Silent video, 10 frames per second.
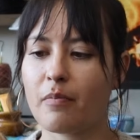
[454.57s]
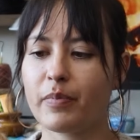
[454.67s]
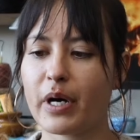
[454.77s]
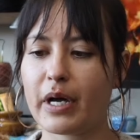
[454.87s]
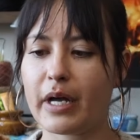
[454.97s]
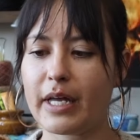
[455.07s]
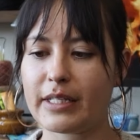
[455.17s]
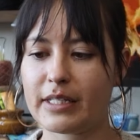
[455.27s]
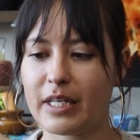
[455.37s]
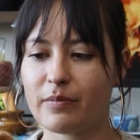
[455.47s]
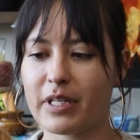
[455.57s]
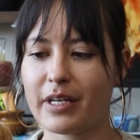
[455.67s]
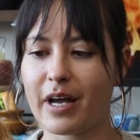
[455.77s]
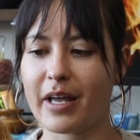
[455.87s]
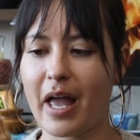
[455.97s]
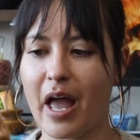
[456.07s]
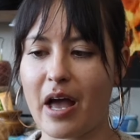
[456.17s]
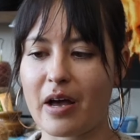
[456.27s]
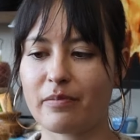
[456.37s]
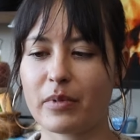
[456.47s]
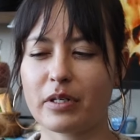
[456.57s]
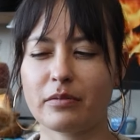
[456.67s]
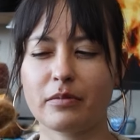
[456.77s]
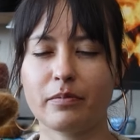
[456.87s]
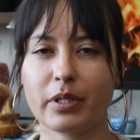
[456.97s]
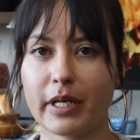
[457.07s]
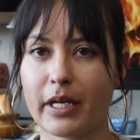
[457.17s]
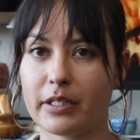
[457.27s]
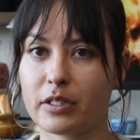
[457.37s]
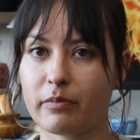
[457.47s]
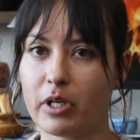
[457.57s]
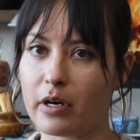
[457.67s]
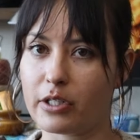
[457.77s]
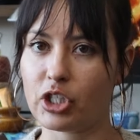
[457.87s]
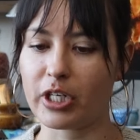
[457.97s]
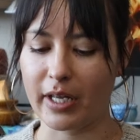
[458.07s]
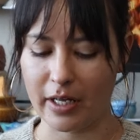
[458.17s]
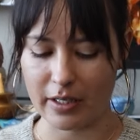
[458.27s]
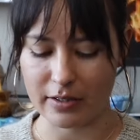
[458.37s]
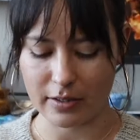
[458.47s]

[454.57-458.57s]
but it seems like I am playing some yarn chicken.